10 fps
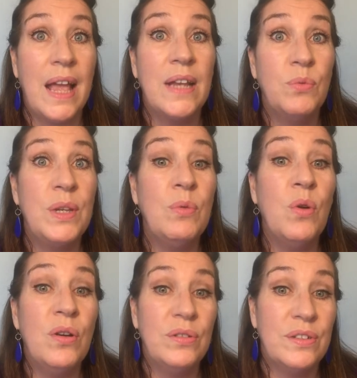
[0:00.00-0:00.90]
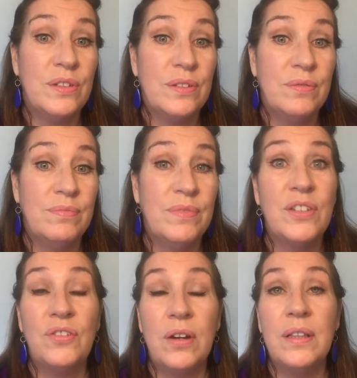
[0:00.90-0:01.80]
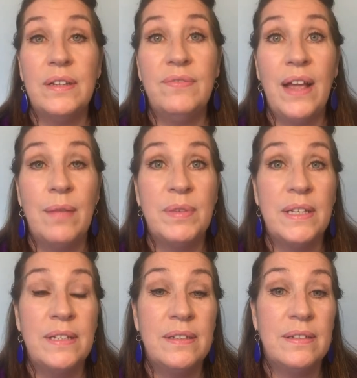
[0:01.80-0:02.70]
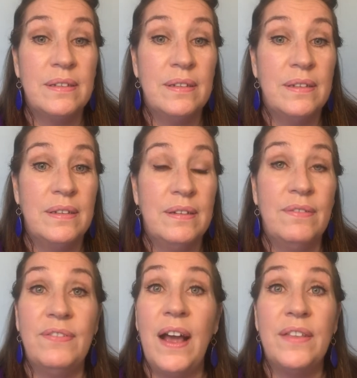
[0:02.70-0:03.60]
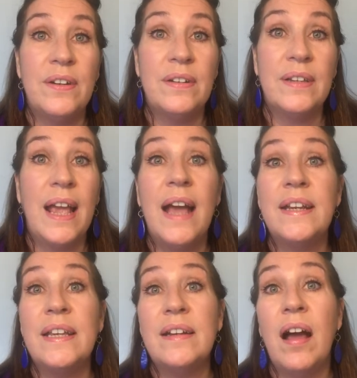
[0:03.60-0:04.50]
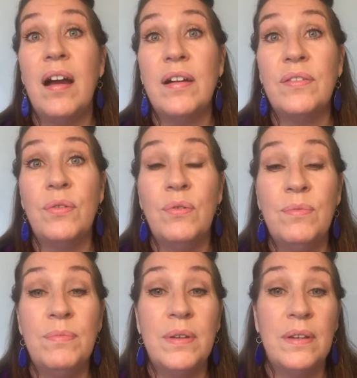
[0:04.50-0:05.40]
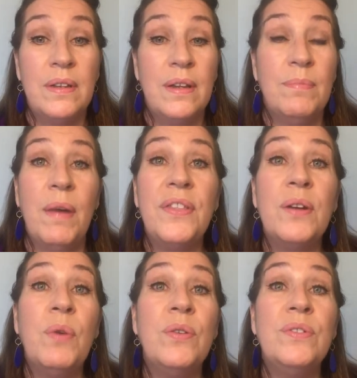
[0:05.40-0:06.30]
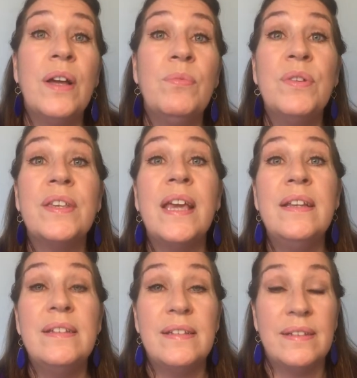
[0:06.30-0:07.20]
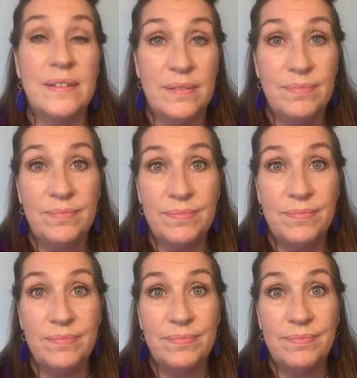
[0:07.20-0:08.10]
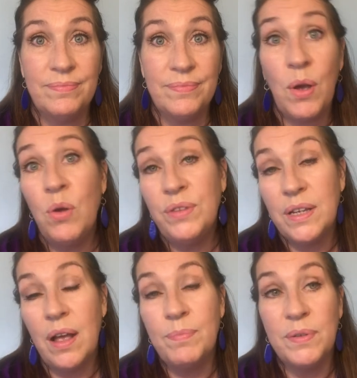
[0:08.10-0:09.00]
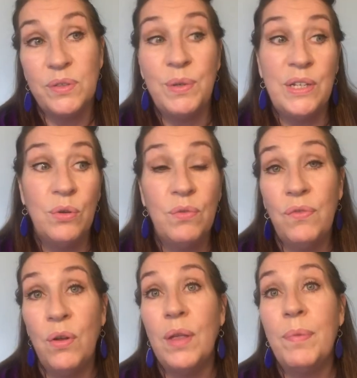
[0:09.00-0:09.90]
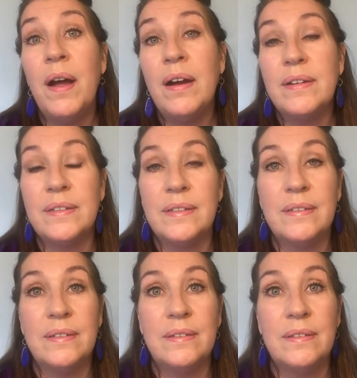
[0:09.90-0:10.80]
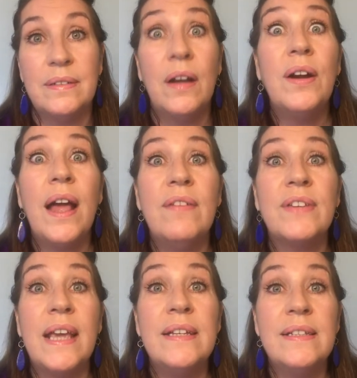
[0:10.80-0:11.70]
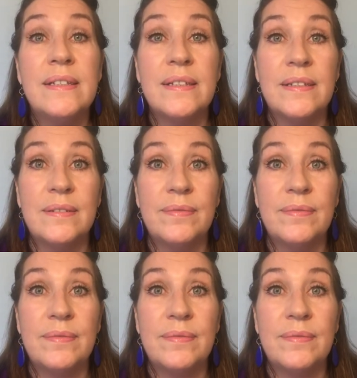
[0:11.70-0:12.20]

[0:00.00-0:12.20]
And we watch the struggling families, father carrying hearth home, mother wound up with kids. All the couples we know fall apart or have kids.